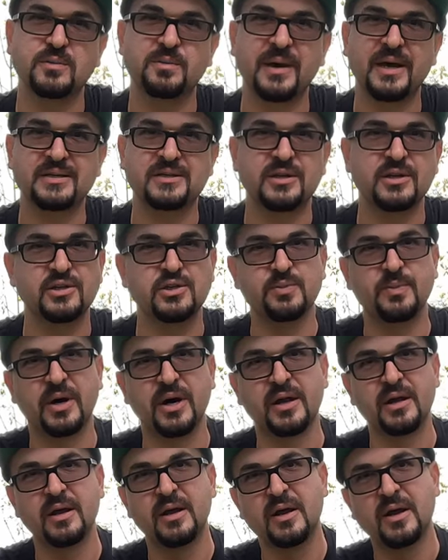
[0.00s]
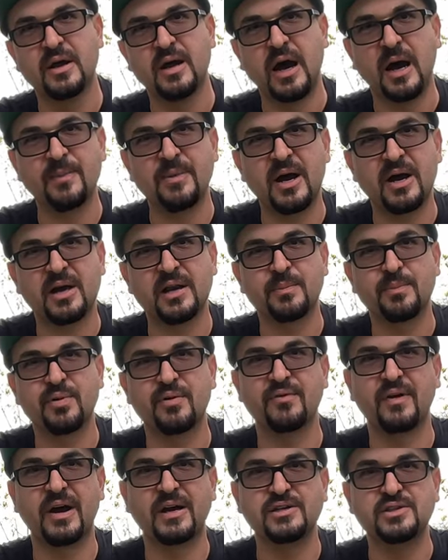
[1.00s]
message, but I'm not gonna
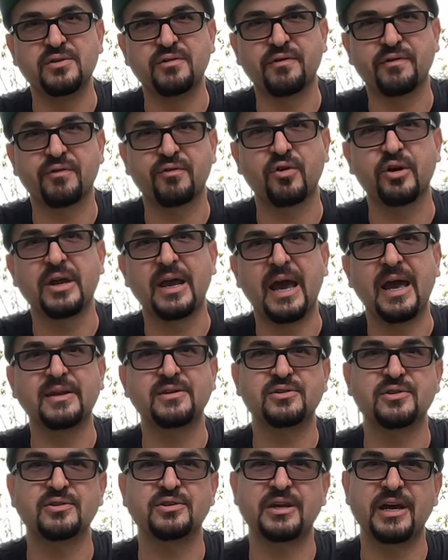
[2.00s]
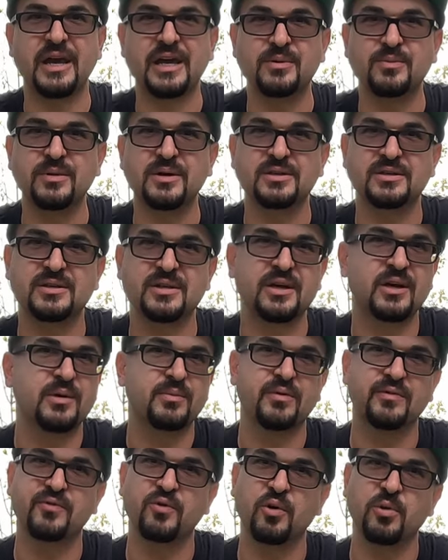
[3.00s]
provide you free entertainment
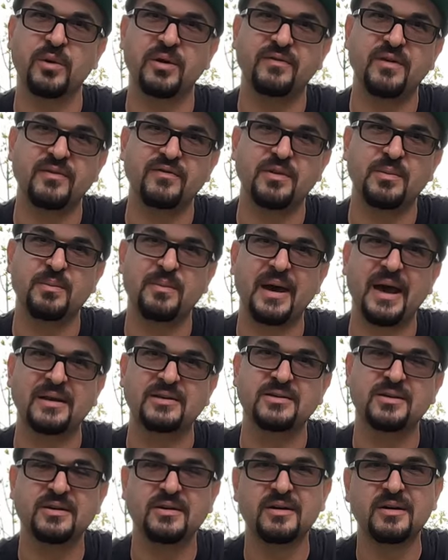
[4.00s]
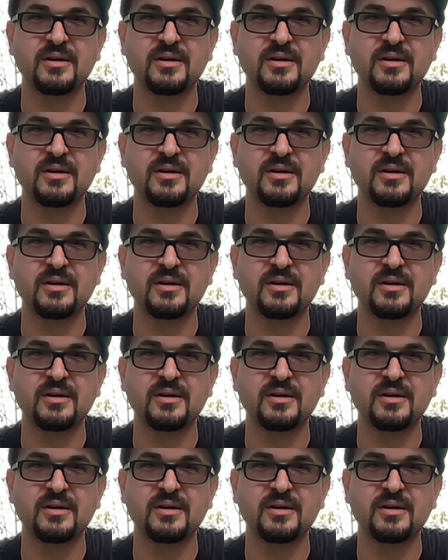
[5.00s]
before we've even met.